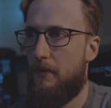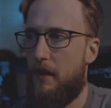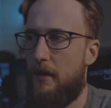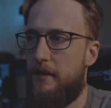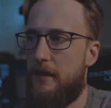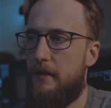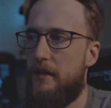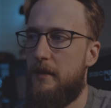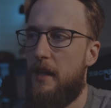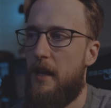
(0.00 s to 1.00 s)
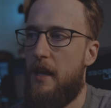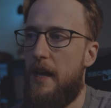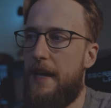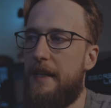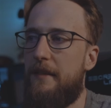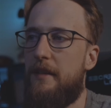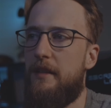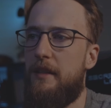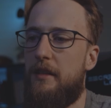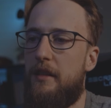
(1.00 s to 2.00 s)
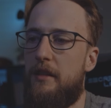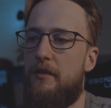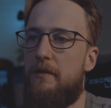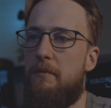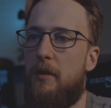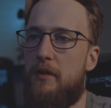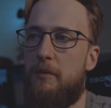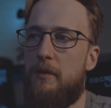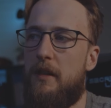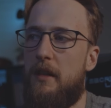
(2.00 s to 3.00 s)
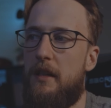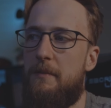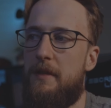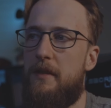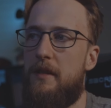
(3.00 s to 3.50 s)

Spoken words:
I think that anything that you're going to use multiple times,